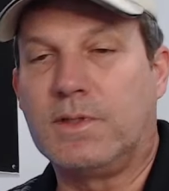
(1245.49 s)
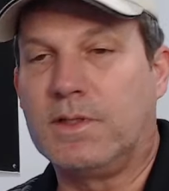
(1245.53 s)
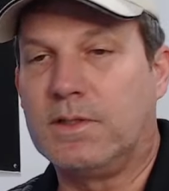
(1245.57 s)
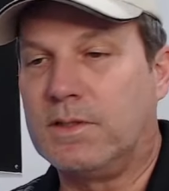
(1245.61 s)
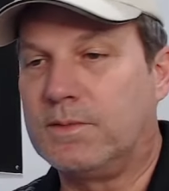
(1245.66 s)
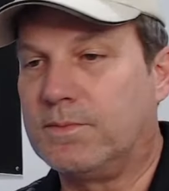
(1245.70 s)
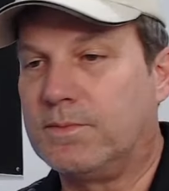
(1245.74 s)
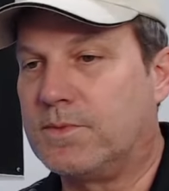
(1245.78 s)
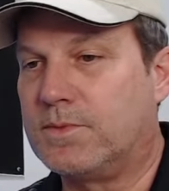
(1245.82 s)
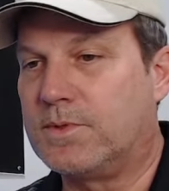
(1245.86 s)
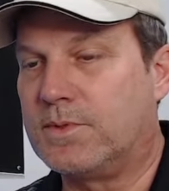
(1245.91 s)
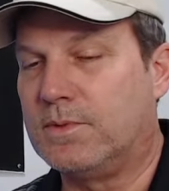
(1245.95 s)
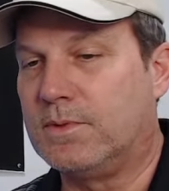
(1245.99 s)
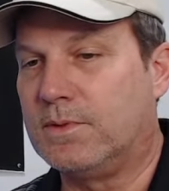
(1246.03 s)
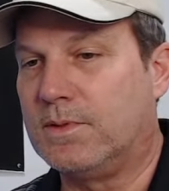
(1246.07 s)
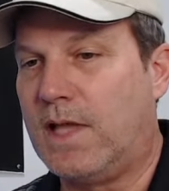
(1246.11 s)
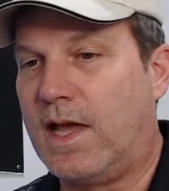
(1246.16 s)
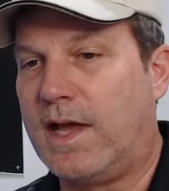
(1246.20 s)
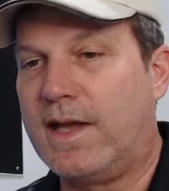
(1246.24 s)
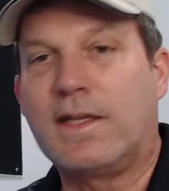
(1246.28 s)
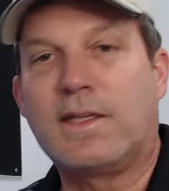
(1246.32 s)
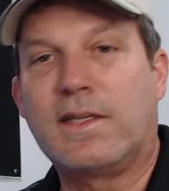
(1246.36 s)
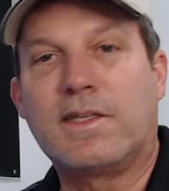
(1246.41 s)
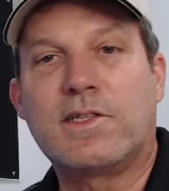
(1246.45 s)
and
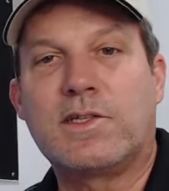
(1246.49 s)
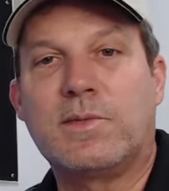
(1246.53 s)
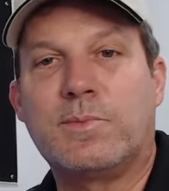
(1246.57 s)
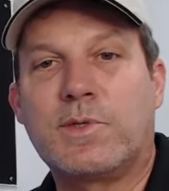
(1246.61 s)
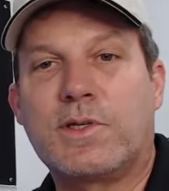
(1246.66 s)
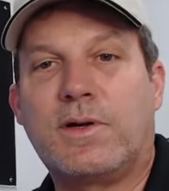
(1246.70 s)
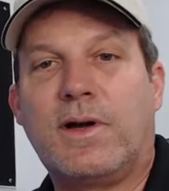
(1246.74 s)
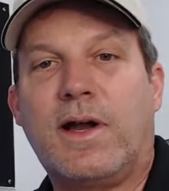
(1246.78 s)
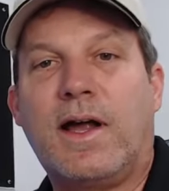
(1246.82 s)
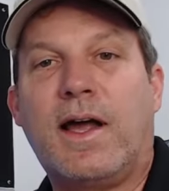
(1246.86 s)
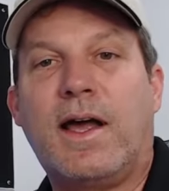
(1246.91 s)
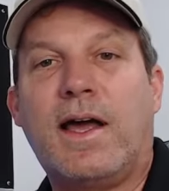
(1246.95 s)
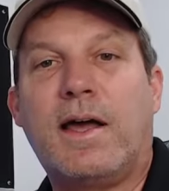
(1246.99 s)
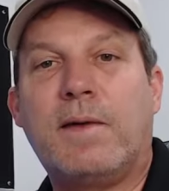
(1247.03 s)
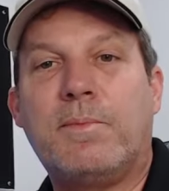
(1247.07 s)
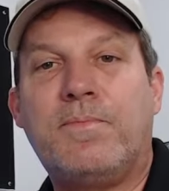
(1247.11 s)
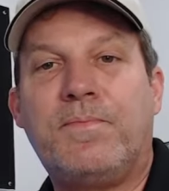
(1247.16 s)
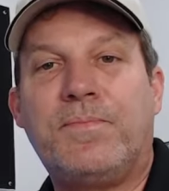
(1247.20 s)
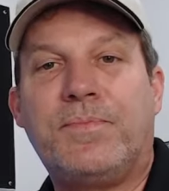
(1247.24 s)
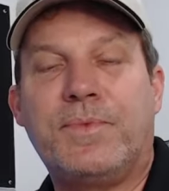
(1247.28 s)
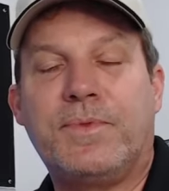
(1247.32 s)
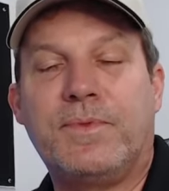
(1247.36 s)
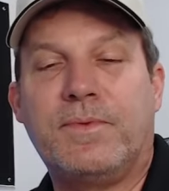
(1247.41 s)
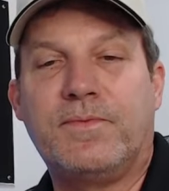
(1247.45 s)
like and subscribe
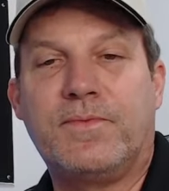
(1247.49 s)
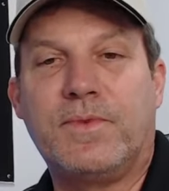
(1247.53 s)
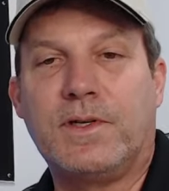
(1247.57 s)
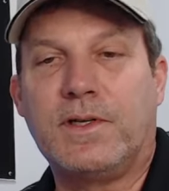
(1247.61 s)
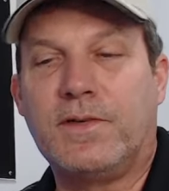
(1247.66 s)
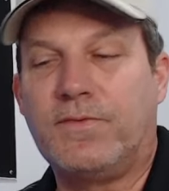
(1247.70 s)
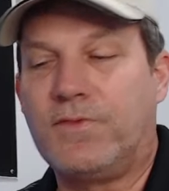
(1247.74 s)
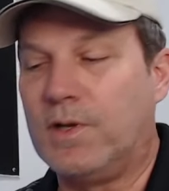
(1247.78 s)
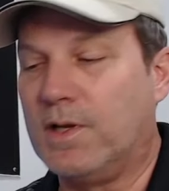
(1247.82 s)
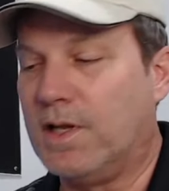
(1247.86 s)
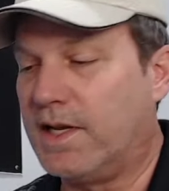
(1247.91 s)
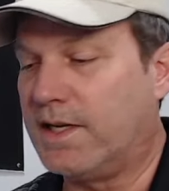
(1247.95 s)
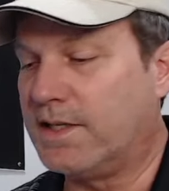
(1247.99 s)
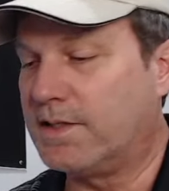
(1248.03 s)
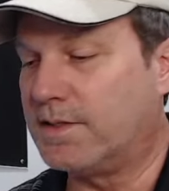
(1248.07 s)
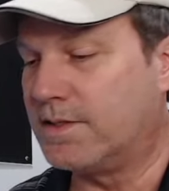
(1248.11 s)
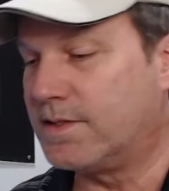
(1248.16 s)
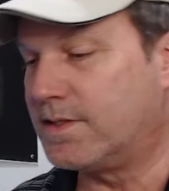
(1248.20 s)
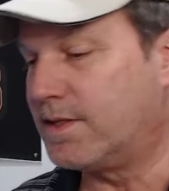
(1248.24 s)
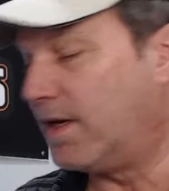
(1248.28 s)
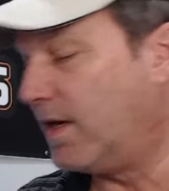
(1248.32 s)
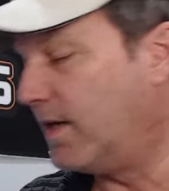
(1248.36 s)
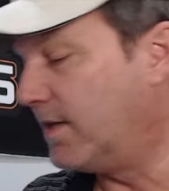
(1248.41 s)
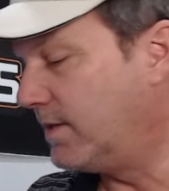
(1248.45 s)
if you like
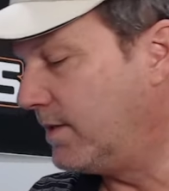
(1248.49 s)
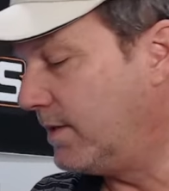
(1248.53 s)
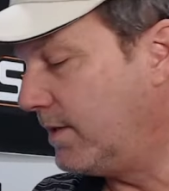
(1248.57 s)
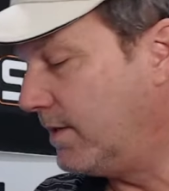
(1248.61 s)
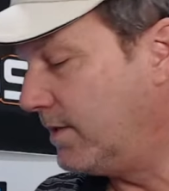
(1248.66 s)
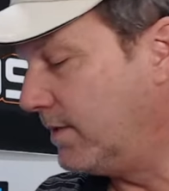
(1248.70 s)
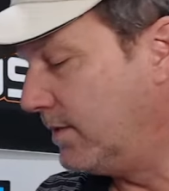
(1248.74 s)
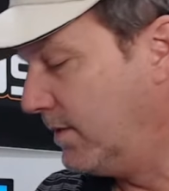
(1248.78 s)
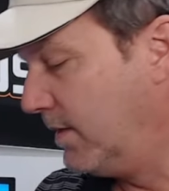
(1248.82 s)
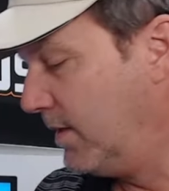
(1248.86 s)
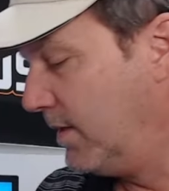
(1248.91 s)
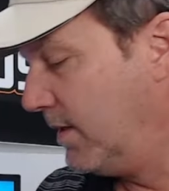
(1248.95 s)
this content.